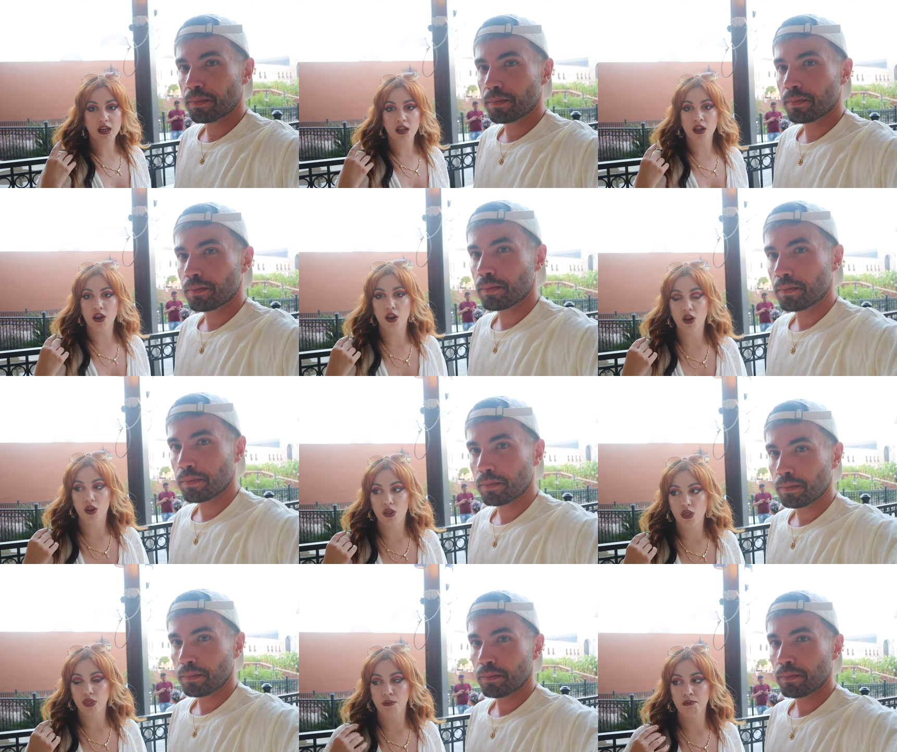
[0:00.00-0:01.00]

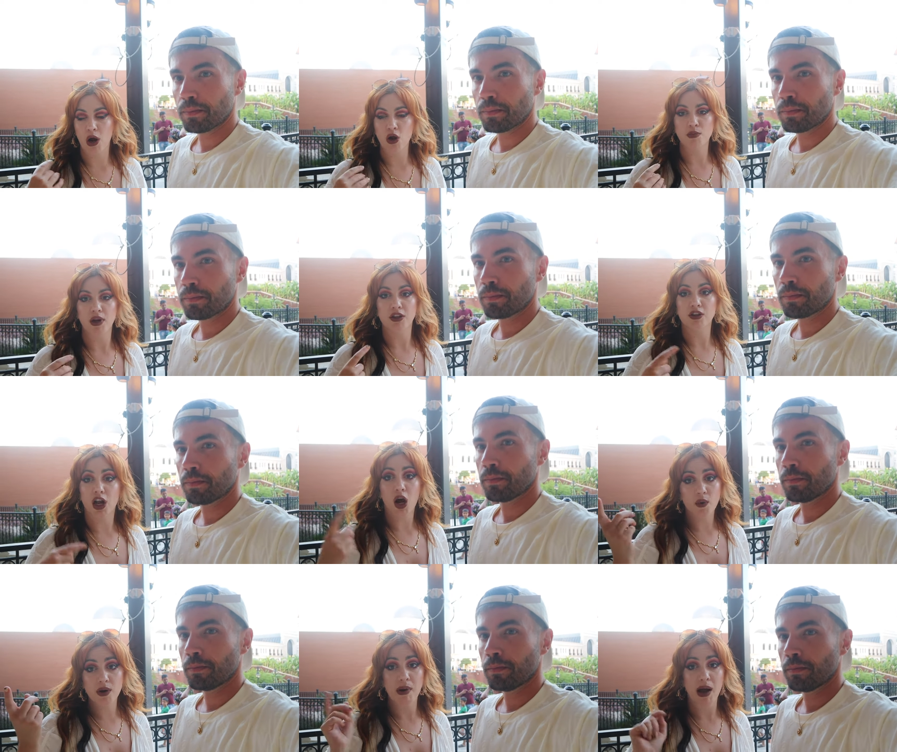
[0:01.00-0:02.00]
Speaker 1: In the moment. You're like,
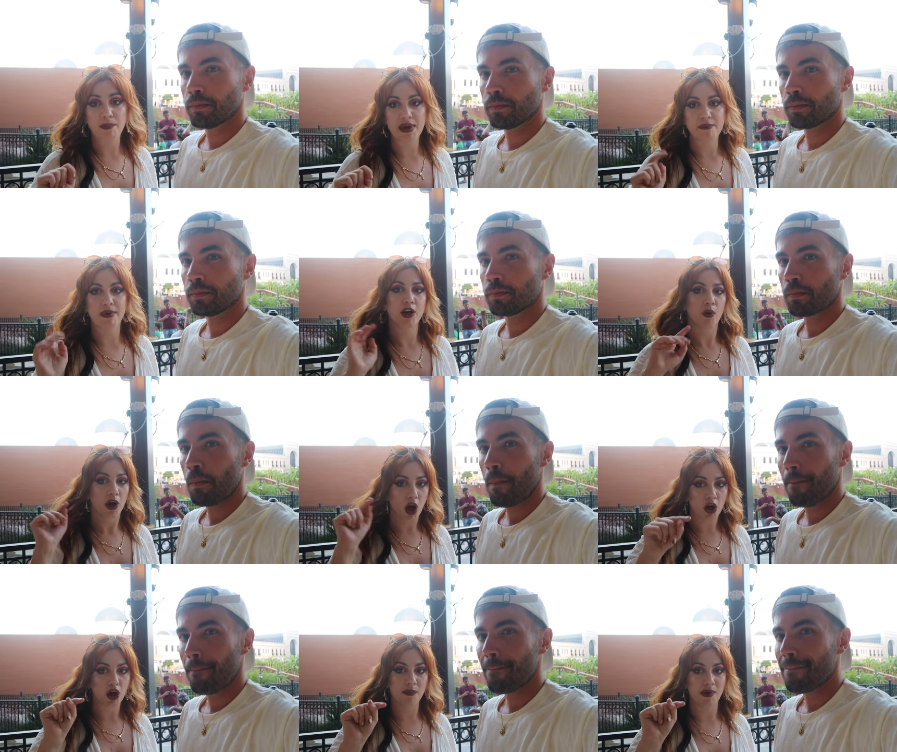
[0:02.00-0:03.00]
I want to buy a beer, but no, I
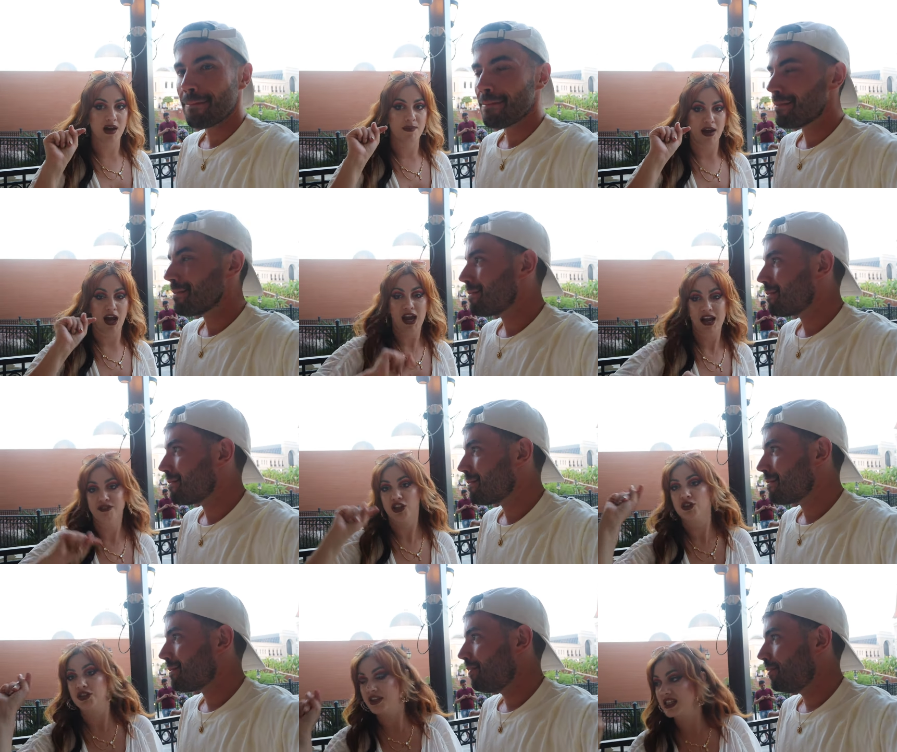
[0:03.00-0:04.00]
can't go buy a beer. I have to
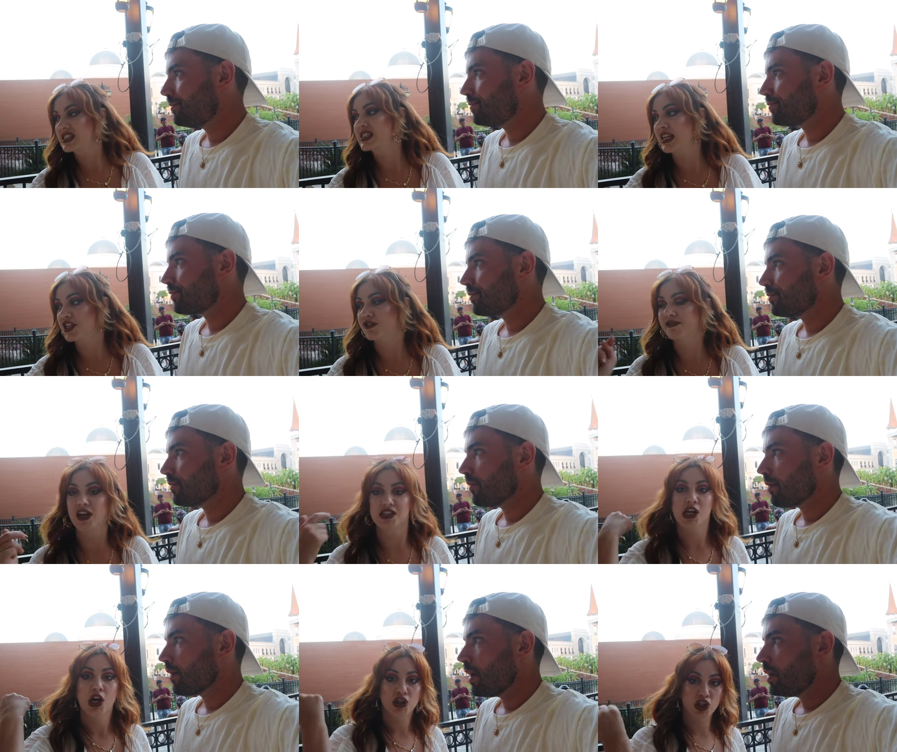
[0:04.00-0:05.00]
go to this station first,
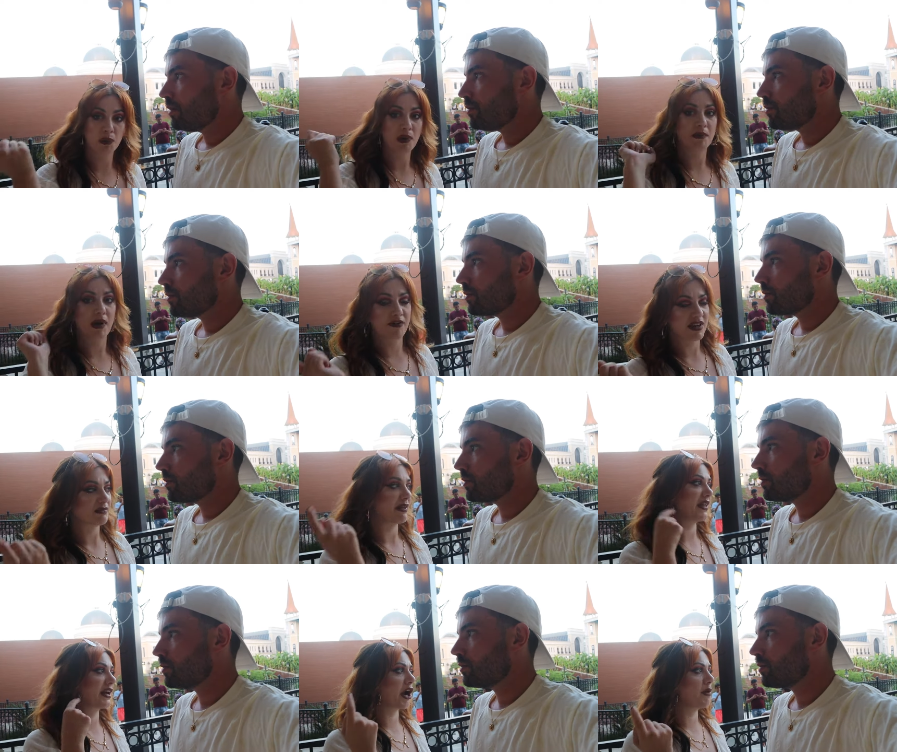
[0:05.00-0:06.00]
top up my
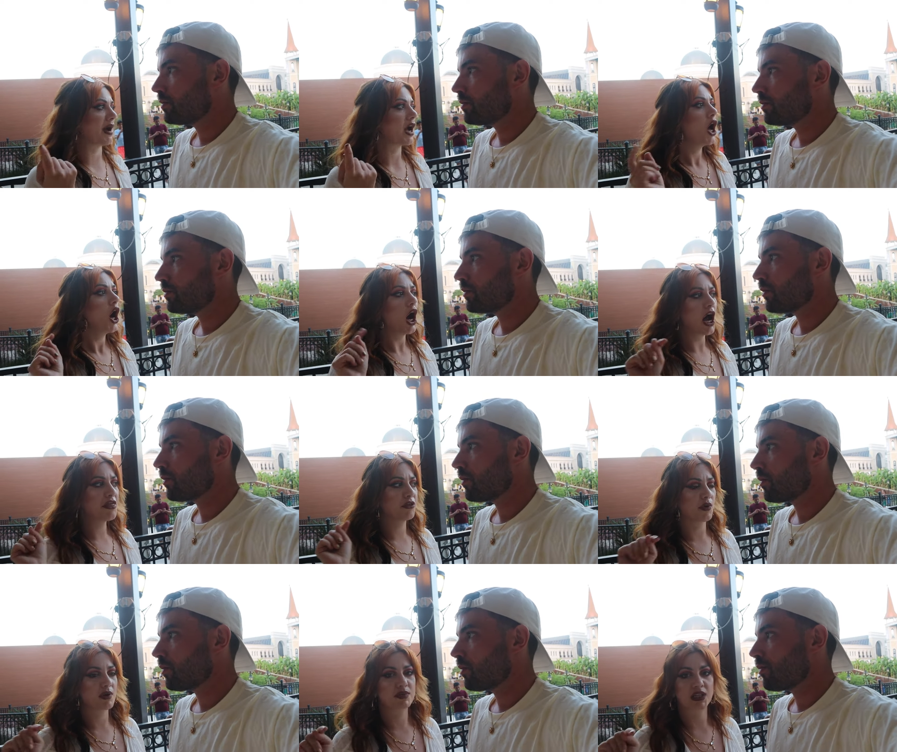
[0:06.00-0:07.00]
wristband, then go back. I
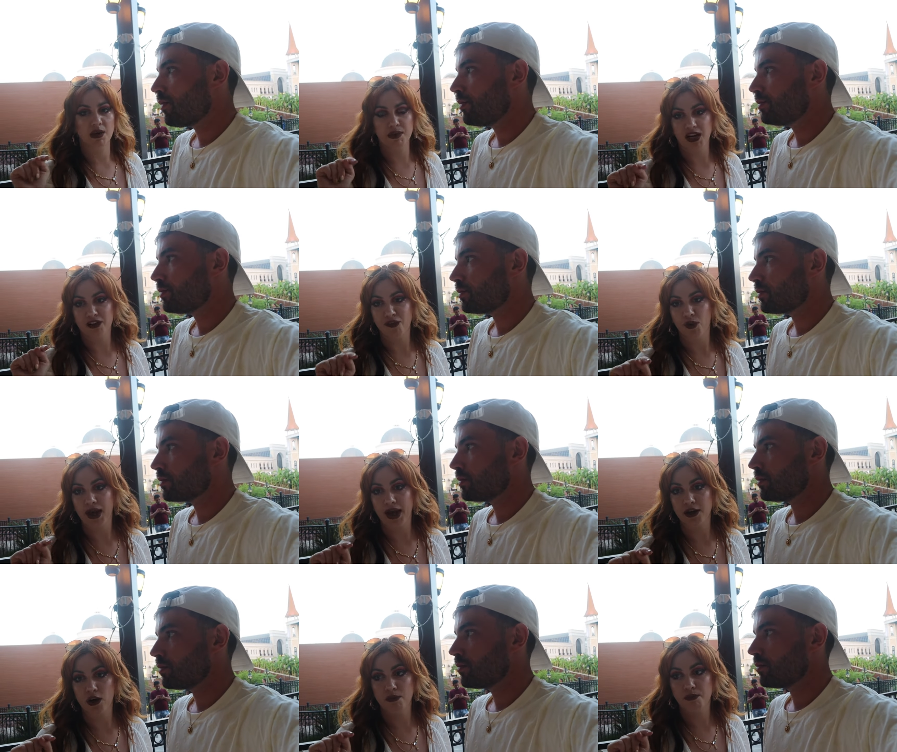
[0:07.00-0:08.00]
thought it was going to be like
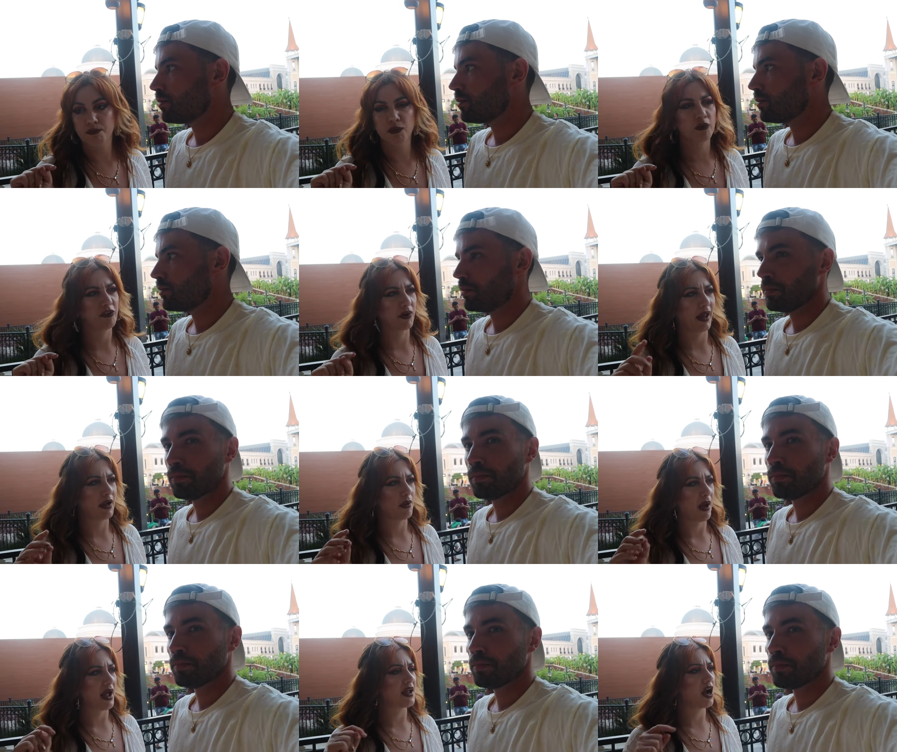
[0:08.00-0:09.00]
Volcano, not Volcano
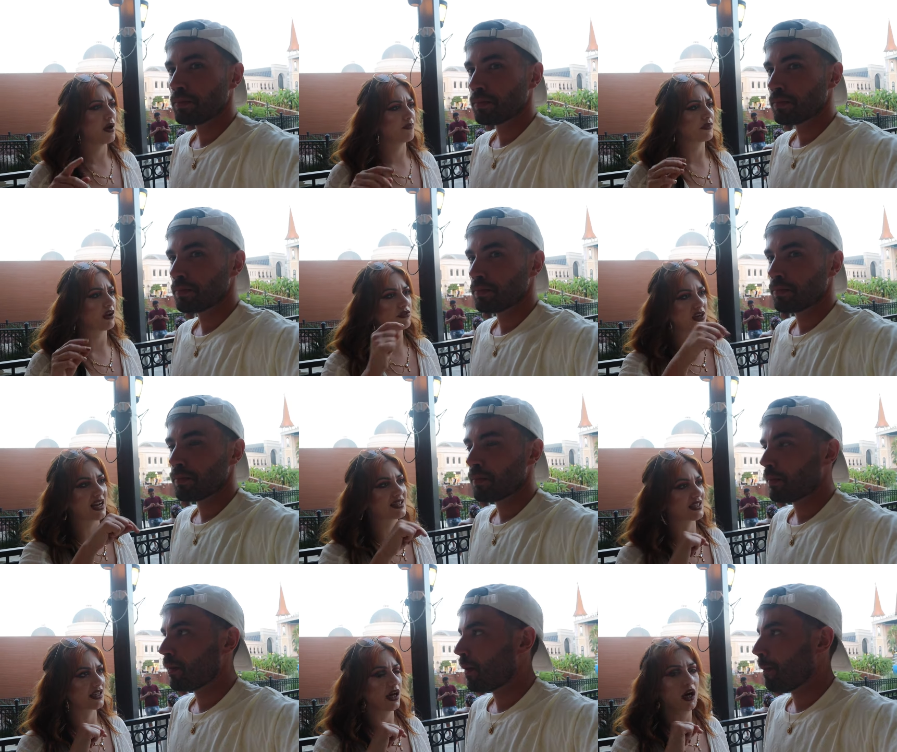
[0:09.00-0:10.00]
Bay, um,
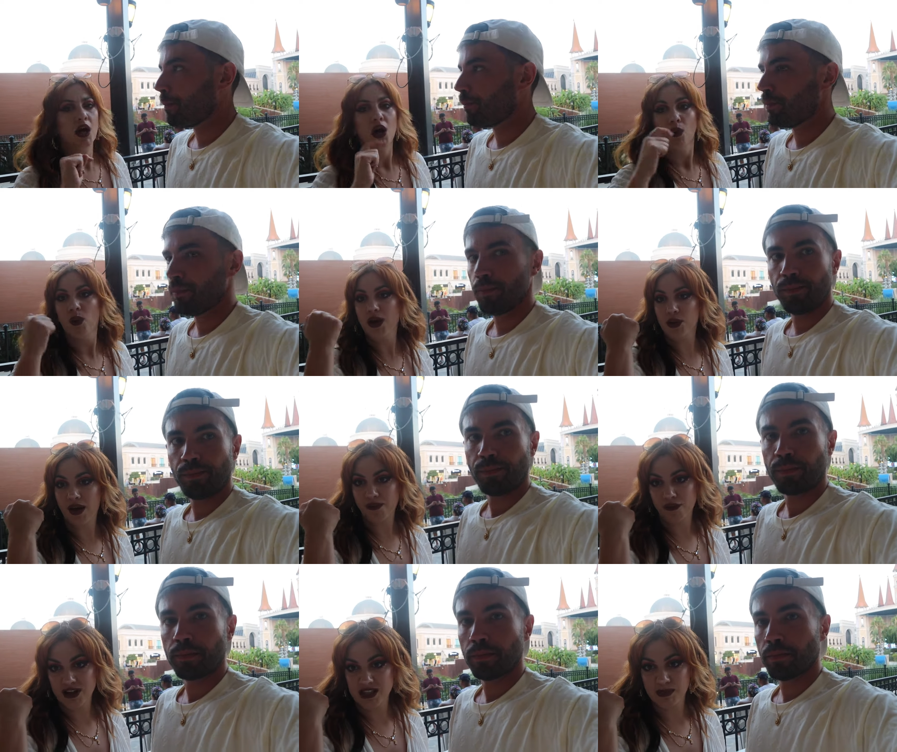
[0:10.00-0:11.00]
Rulantica, where you have
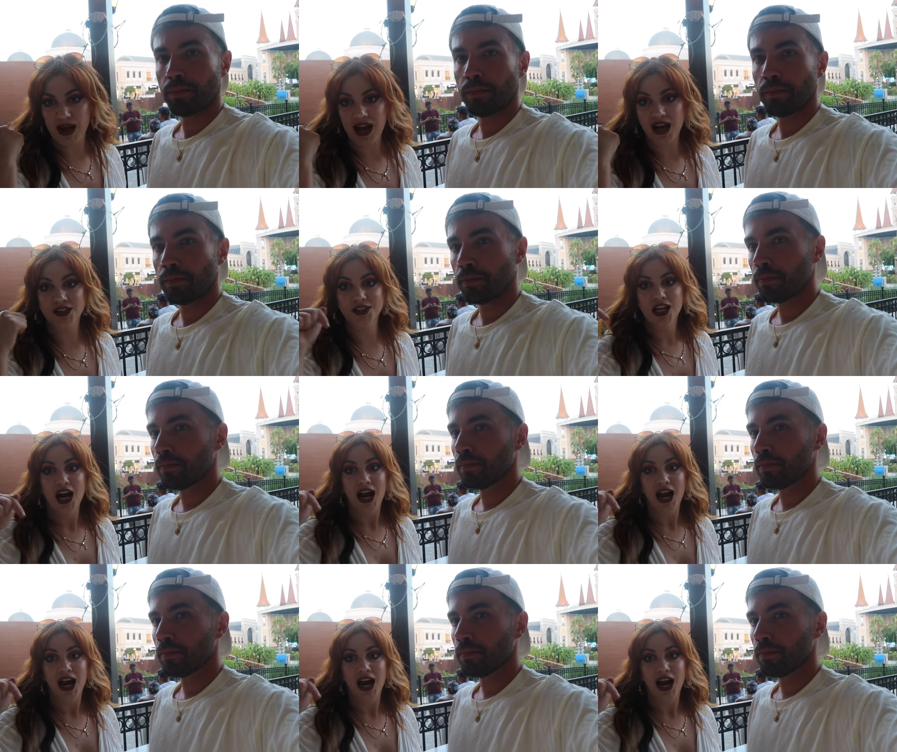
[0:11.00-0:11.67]
a wristband